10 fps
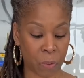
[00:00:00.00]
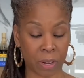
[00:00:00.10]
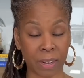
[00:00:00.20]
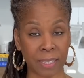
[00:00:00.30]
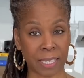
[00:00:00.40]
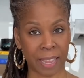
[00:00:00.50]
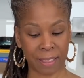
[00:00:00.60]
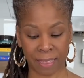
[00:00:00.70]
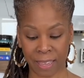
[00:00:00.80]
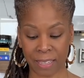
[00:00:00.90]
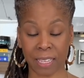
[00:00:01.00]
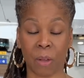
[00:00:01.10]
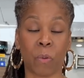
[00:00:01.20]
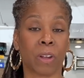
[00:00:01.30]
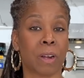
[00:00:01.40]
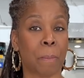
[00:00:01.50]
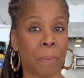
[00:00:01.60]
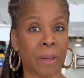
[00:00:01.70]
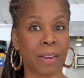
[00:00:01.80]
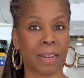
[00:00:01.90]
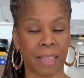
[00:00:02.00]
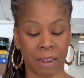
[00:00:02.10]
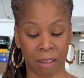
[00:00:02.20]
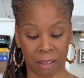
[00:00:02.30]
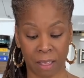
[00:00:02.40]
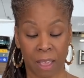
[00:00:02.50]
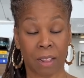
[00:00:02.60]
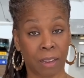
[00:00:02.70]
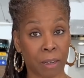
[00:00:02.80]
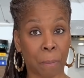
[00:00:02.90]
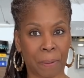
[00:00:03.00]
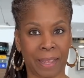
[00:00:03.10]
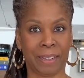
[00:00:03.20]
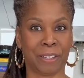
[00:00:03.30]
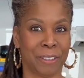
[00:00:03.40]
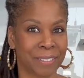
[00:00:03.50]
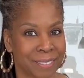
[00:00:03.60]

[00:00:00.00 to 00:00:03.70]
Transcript: We're gonna take this and we're gonna put it in a little blender.